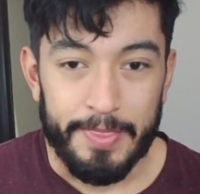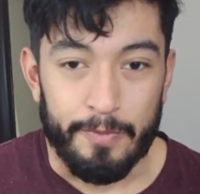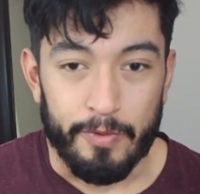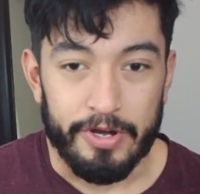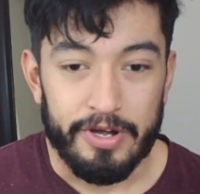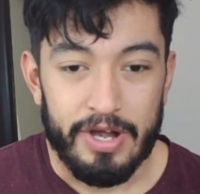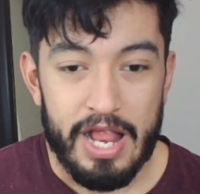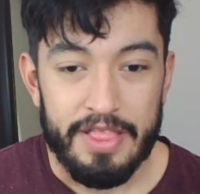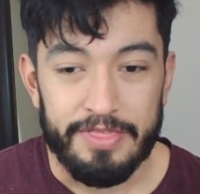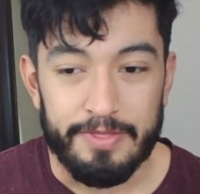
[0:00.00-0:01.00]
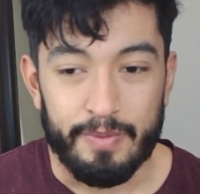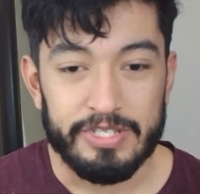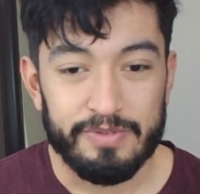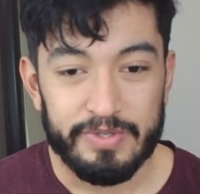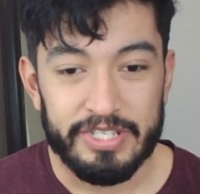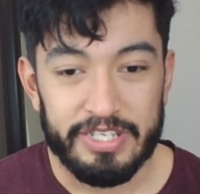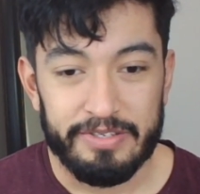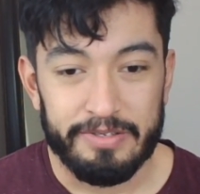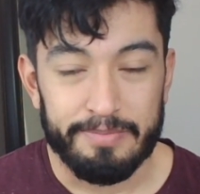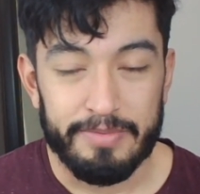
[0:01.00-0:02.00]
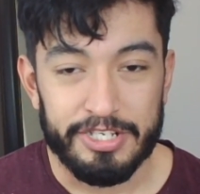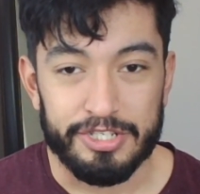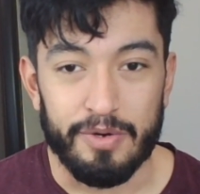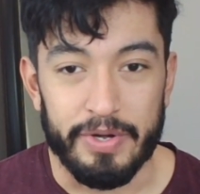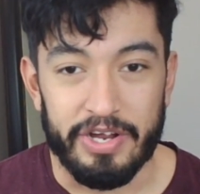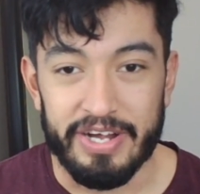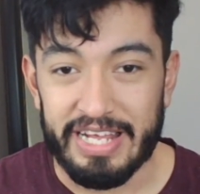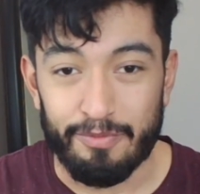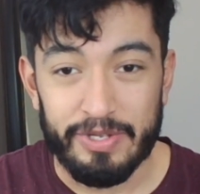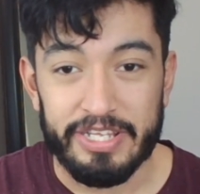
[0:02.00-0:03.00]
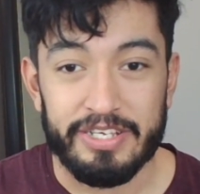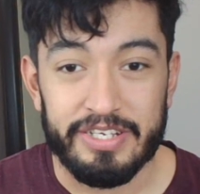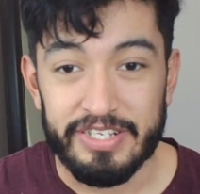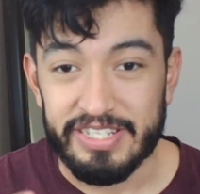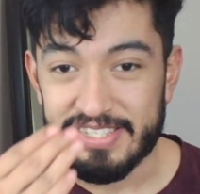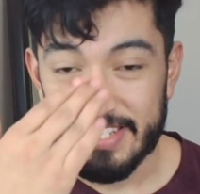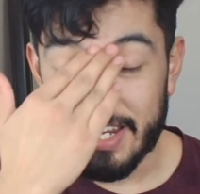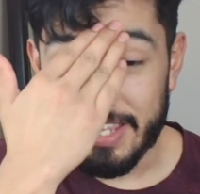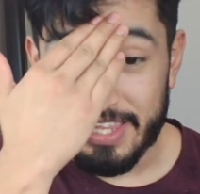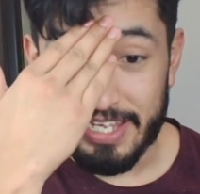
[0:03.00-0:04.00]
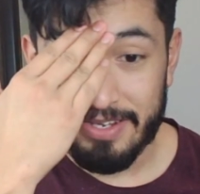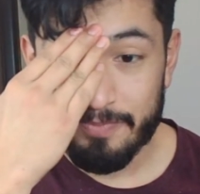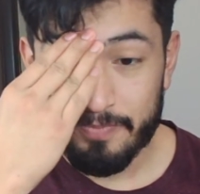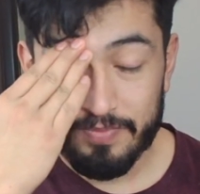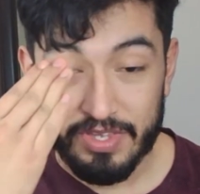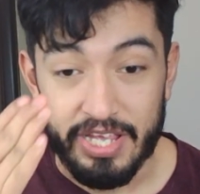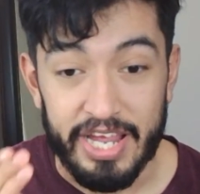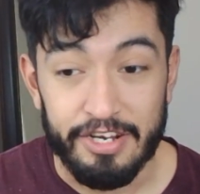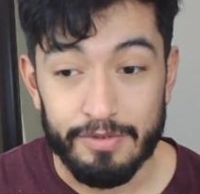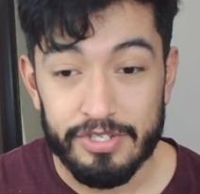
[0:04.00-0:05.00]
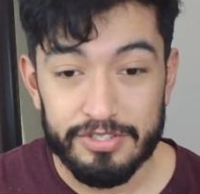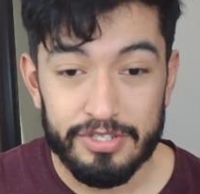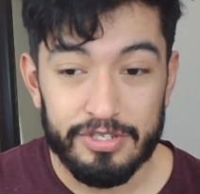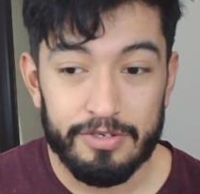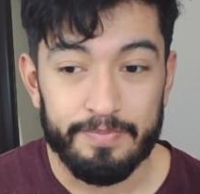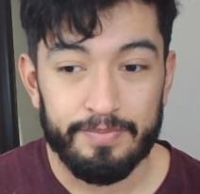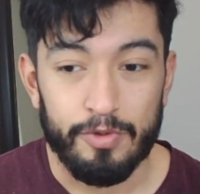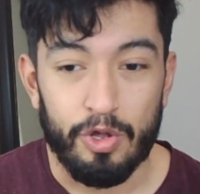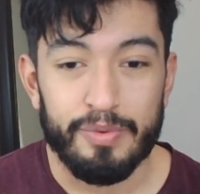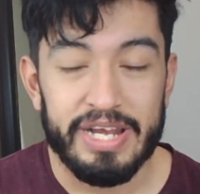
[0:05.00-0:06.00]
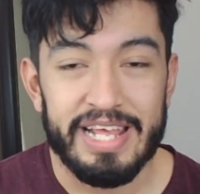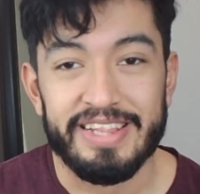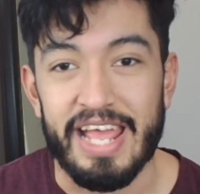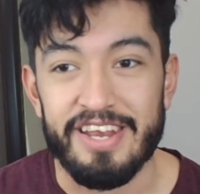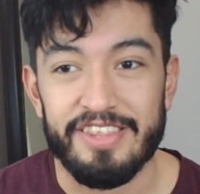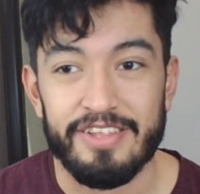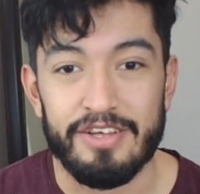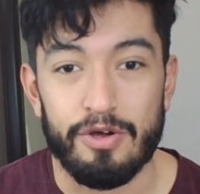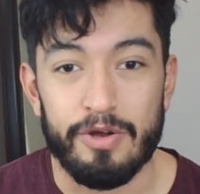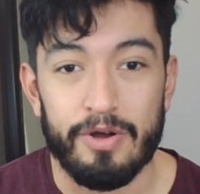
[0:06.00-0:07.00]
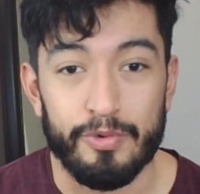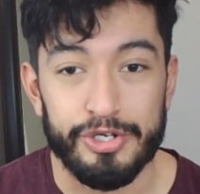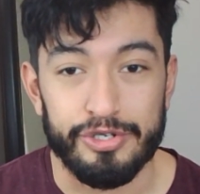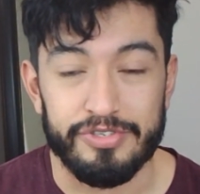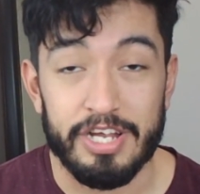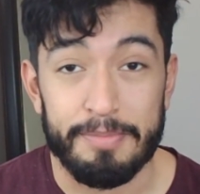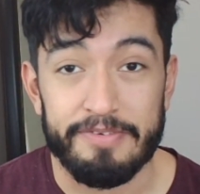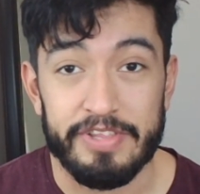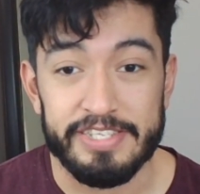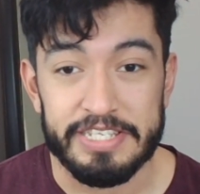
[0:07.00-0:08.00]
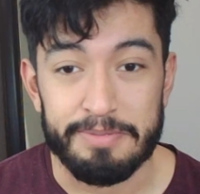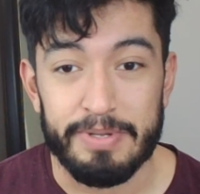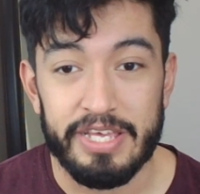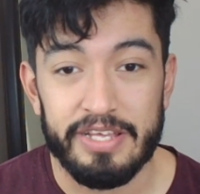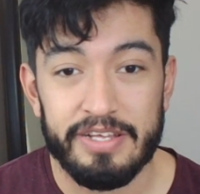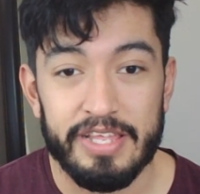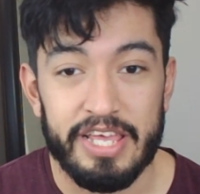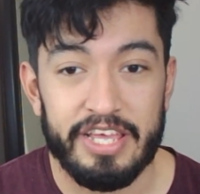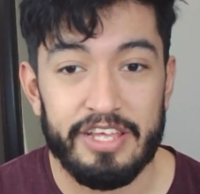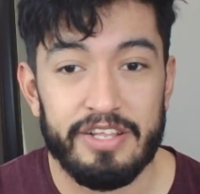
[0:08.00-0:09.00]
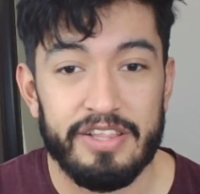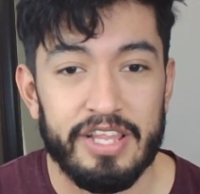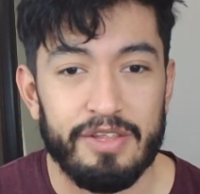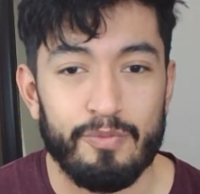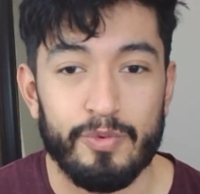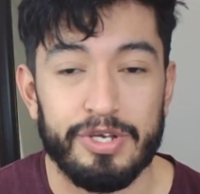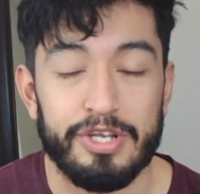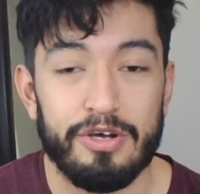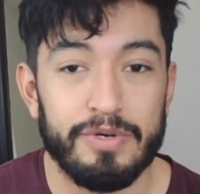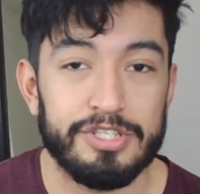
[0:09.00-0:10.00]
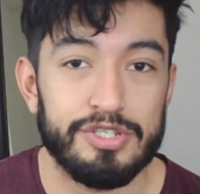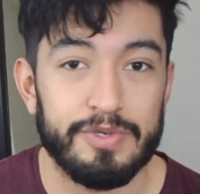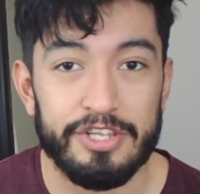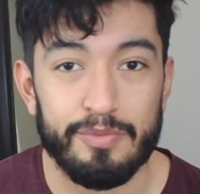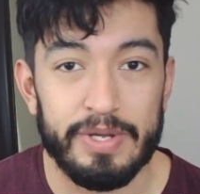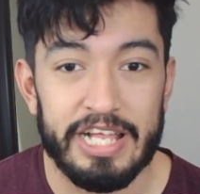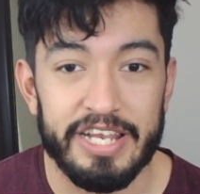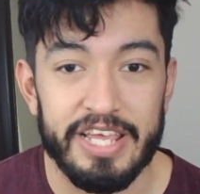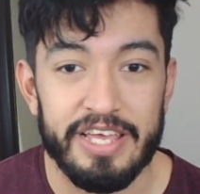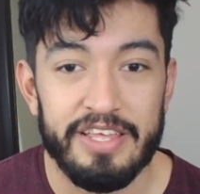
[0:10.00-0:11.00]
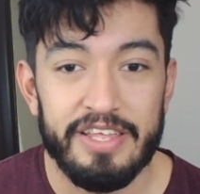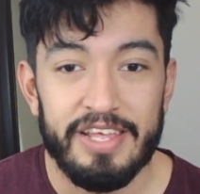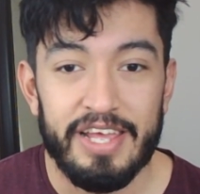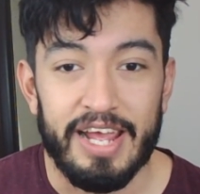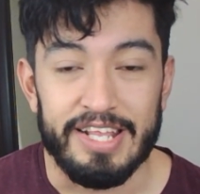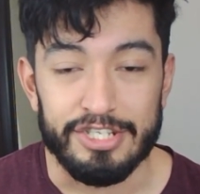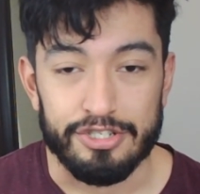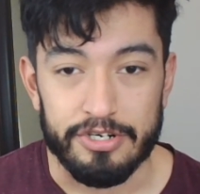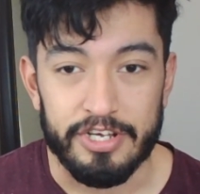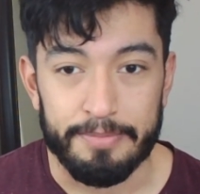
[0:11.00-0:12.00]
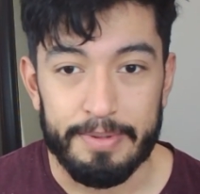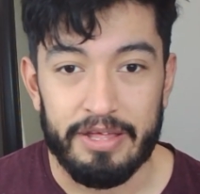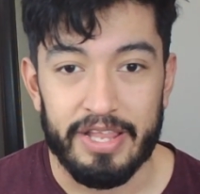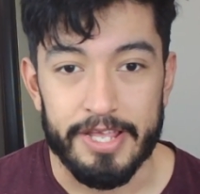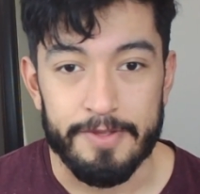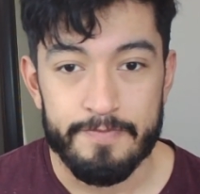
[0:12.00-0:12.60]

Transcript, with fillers: where there wasn't really much going on. I really couldn't say anything, and it was also already at the end of the original document for the S C P. It would go into another reality and start talking about like